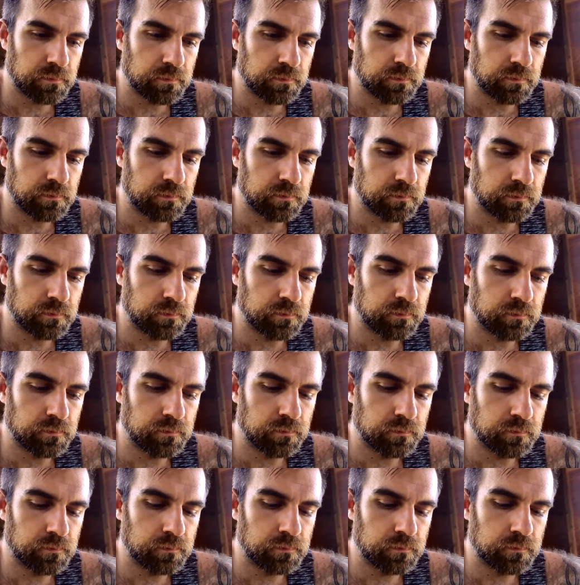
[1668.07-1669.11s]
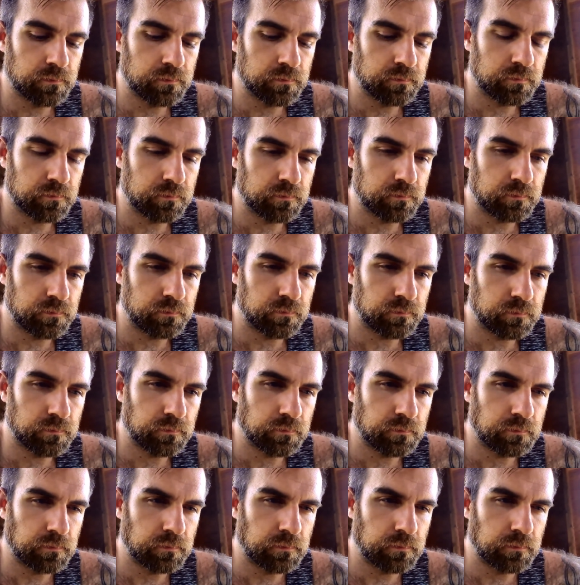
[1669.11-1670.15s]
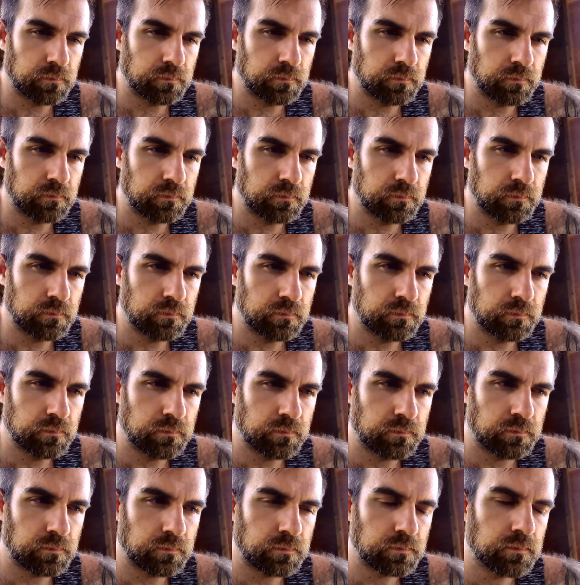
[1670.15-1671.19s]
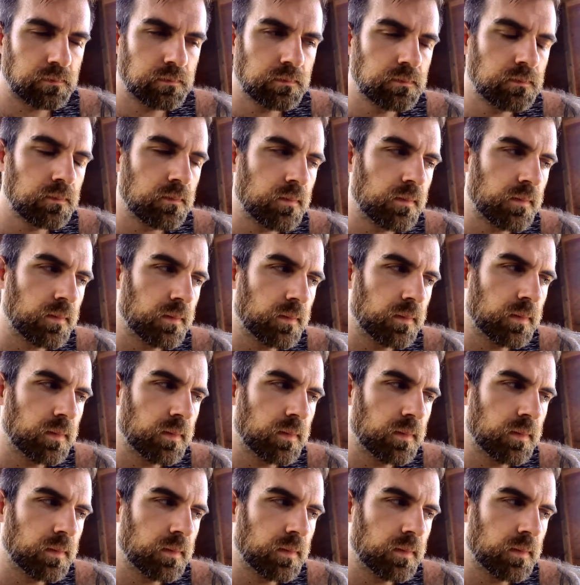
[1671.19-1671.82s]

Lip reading: (silence)